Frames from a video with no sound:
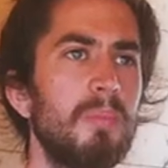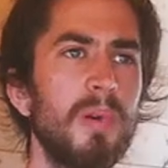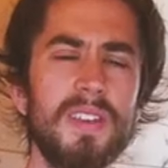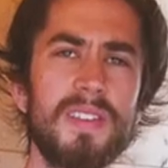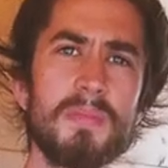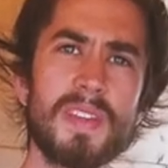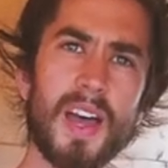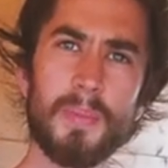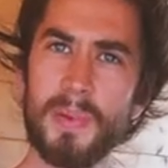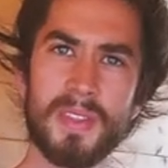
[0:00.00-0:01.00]
But it seems
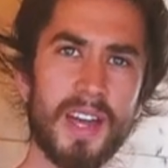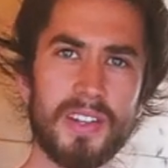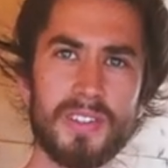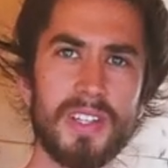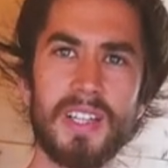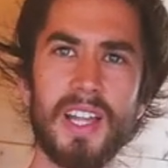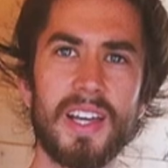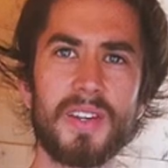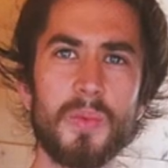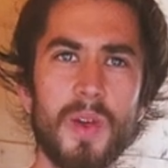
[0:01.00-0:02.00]
to happen naturally,
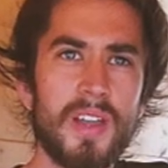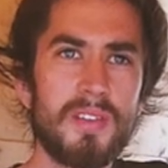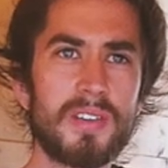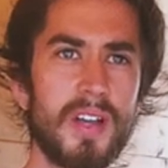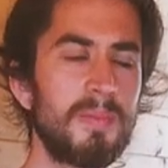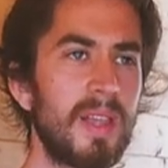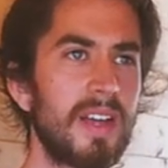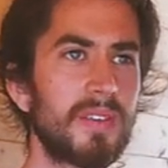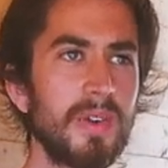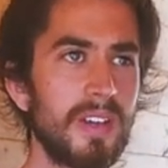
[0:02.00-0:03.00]
like, whenever I'm
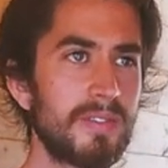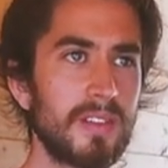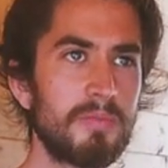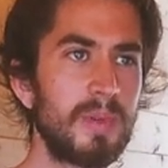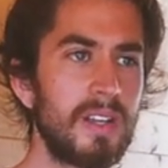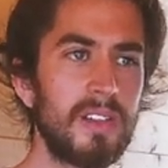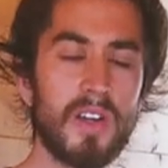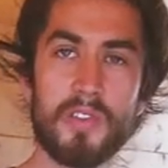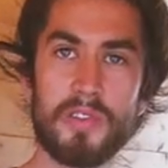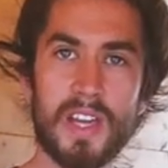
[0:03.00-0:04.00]
like, whenever I've been
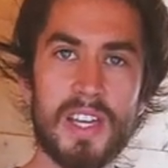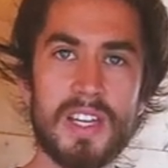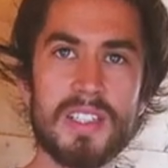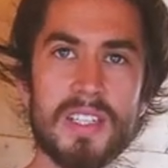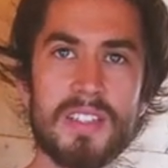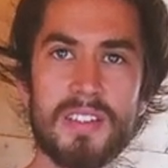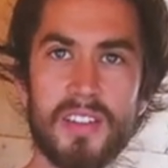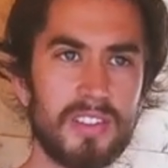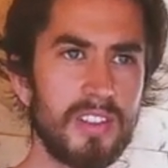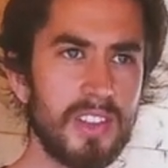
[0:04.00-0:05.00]
alone for ages,
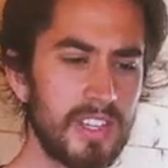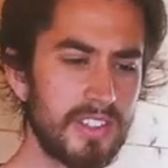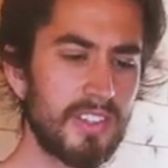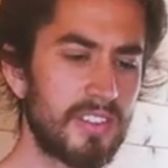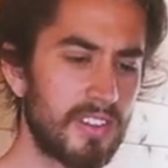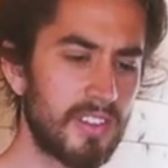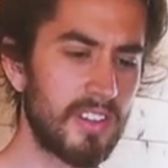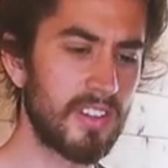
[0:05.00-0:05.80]
I'll suddenly just,